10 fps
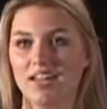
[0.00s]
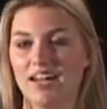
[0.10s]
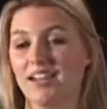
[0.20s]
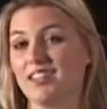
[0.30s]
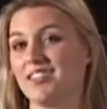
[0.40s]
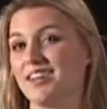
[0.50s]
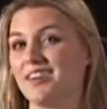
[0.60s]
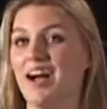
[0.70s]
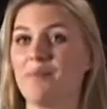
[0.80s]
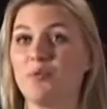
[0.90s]
I guess that
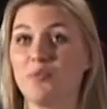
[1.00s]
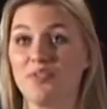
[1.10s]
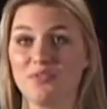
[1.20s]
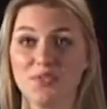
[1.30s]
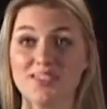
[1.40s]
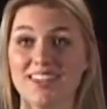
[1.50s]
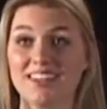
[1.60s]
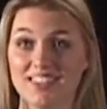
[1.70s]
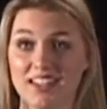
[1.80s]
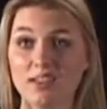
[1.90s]
could happen with a full set
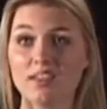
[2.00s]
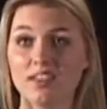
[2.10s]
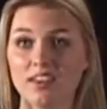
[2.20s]
of teeth.